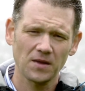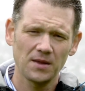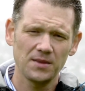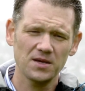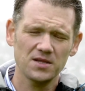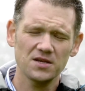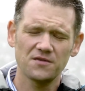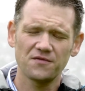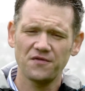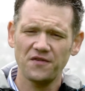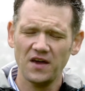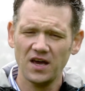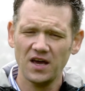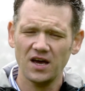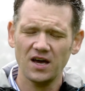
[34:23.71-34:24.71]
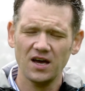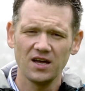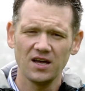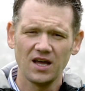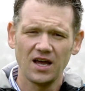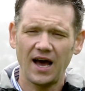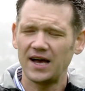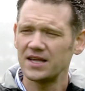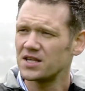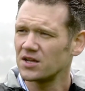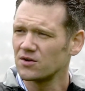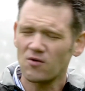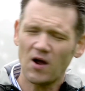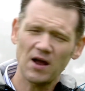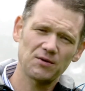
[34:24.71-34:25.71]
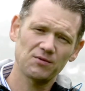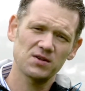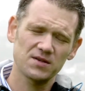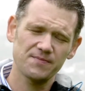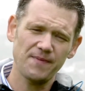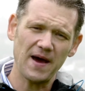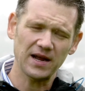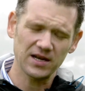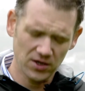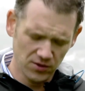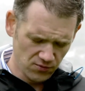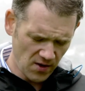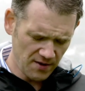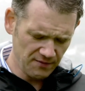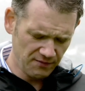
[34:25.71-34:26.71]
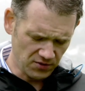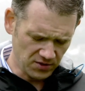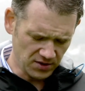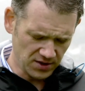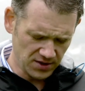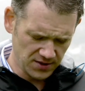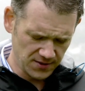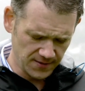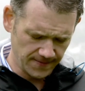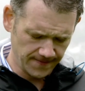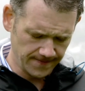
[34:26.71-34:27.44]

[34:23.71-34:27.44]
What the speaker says: This is fear as in right respect and reverence.